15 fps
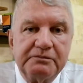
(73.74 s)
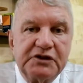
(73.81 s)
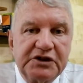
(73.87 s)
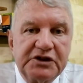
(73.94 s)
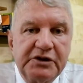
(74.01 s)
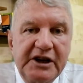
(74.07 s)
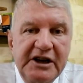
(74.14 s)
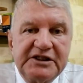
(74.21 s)

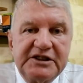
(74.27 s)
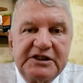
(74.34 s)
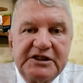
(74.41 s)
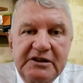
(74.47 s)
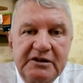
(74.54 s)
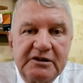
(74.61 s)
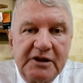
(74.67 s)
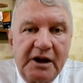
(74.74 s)
So that's
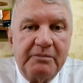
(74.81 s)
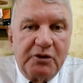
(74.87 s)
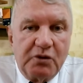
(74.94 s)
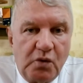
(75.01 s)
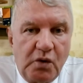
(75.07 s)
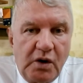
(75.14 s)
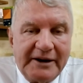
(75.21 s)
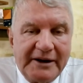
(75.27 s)
number
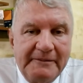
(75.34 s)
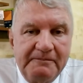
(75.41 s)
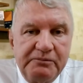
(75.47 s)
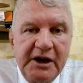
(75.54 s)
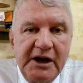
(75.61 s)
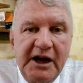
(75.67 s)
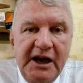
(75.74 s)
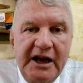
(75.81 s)
one.
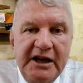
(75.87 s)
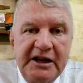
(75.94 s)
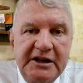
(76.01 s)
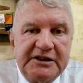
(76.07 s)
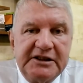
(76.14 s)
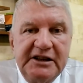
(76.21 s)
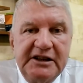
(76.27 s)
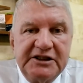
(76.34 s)

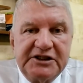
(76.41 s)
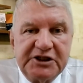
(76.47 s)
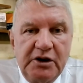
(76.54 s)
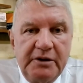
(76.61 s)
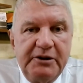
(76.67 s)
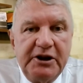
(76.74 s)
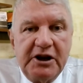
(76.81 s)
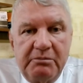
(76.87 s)
And it's got to
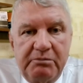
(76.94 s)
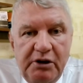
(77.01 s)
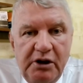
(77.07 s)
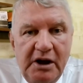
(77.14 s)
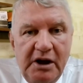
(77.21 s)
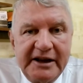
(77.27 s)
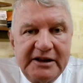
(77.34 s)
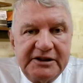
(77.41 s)
be
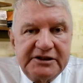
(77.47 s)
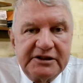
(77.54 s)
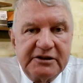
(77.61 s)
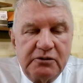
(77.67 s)
compliant